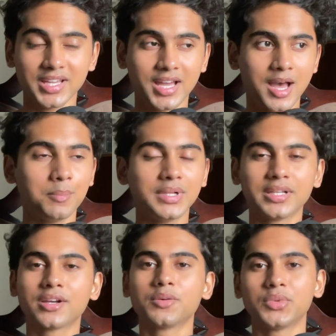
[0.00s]
I'm
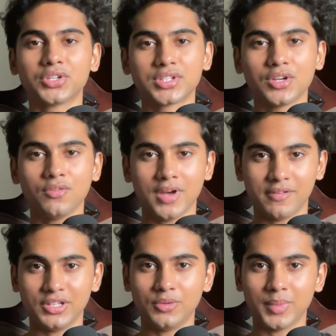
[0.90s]
building a community of high
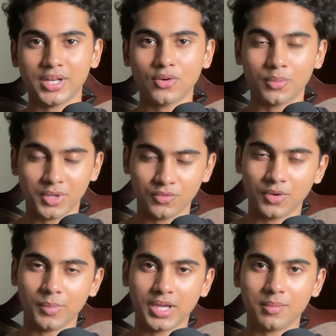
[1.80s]
value men, or men who
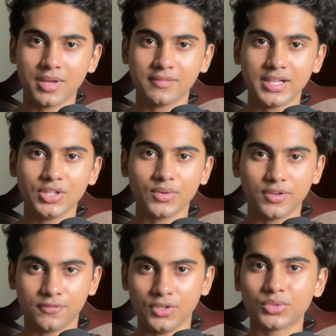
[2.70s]
want to become high value.
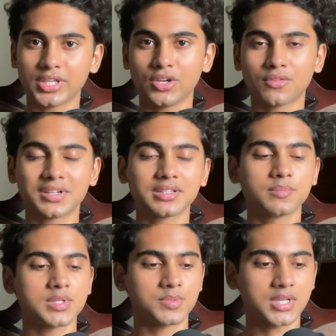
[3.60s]
If you think you're one of
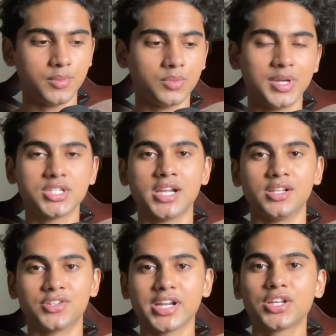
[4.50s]
them, subscribe to my
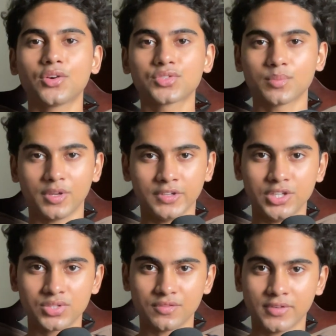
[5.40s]
channel right now so my
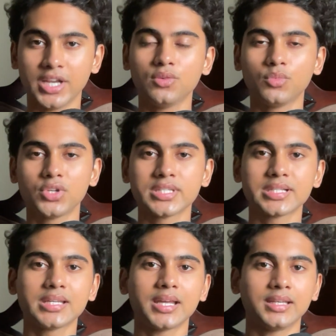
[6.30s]
videos can find you more
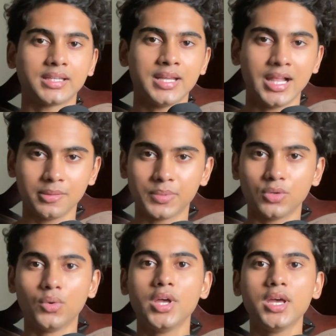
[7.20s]
easily, and I can help
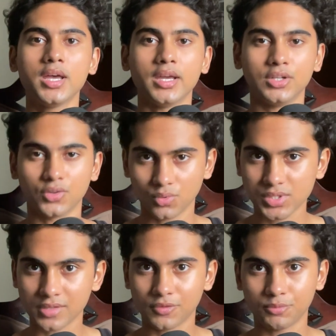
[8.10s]
you in your own
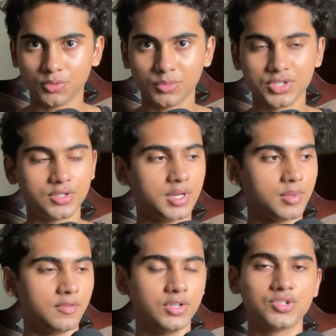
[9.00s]
self-improvement journey
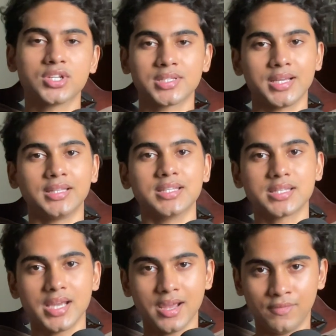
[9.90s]
by videos just like
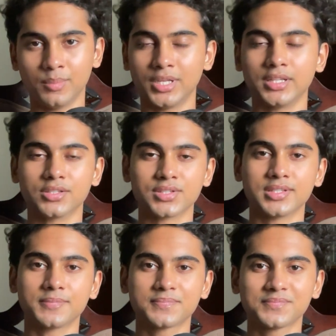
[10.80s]
this every Monday and
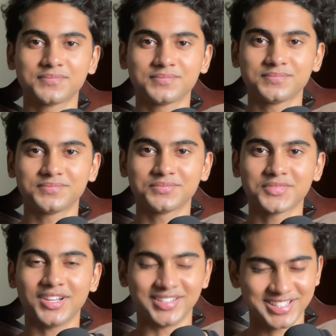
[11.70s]
Thursday.
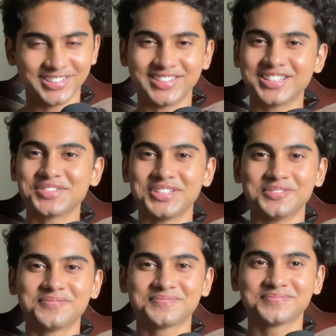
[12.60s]
I'll see you in the next video.